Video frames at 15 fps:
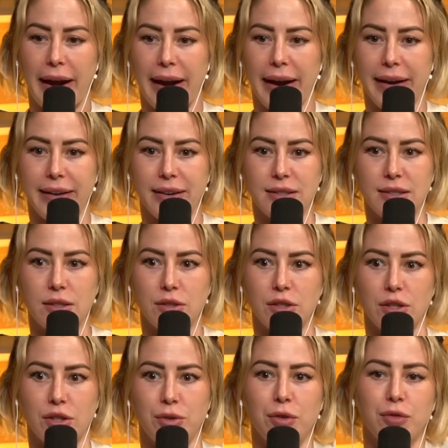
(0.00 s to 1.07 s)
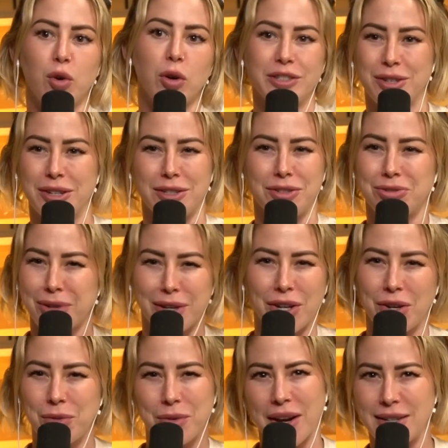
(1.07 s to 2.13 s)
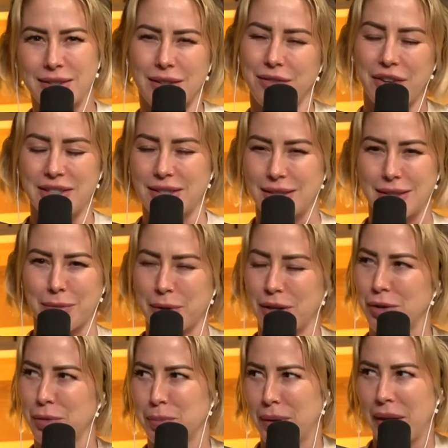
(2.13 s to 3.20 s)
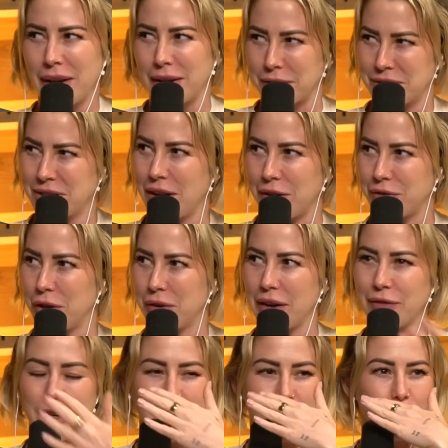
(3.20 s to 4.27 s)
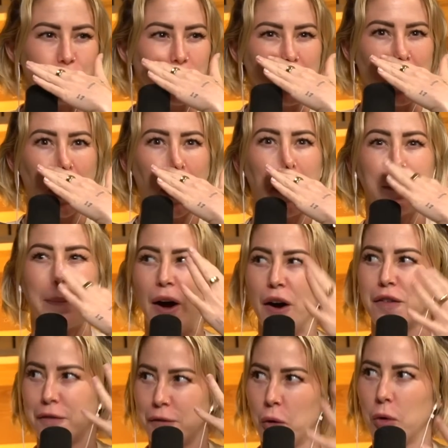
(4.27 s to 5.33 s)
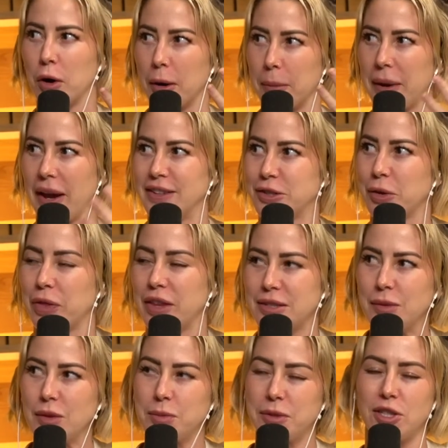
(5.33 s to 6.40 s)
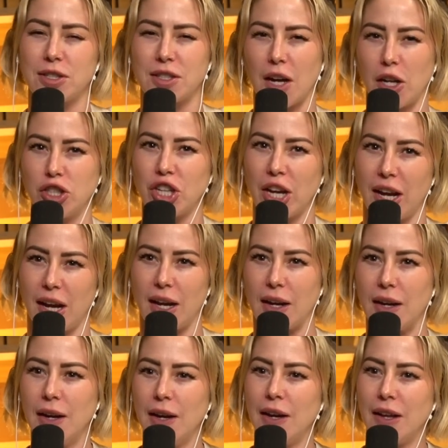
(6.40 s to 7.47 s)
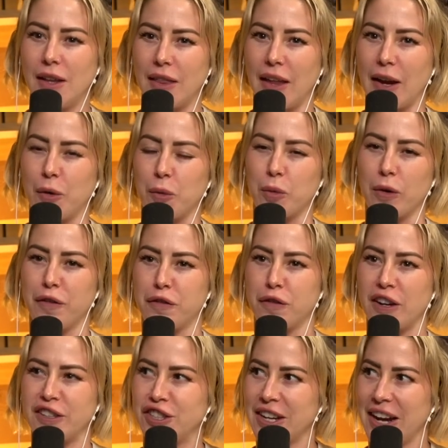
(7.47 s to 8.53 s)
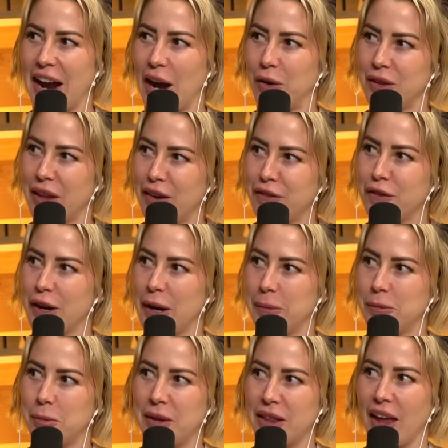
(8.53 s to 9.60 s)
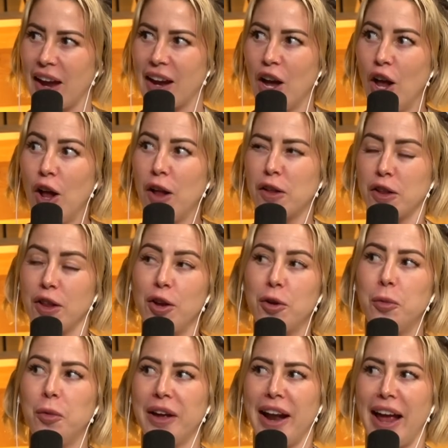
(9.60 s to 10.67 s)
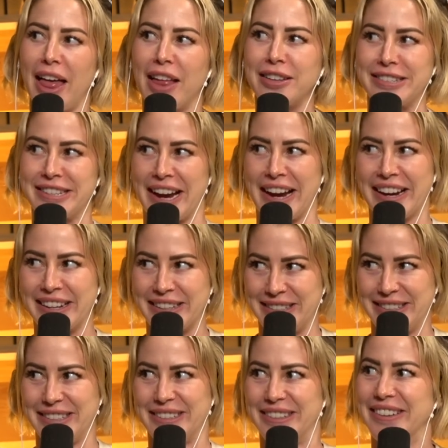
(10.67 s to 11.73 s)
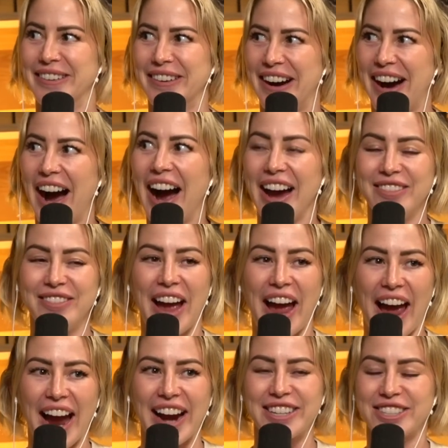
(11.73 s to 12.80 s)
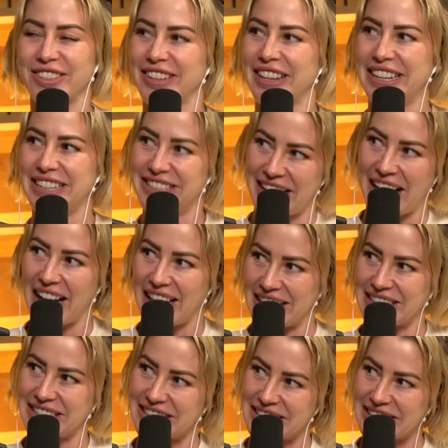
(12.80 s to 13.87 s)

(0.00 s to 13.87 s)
And of course you get to do like Q&As and events and stuff, but you're playing yourself. You don't ever get to really perform. And so this must be such a like refreshing outlet for him to be like, look what else I can do. I'm actually talented.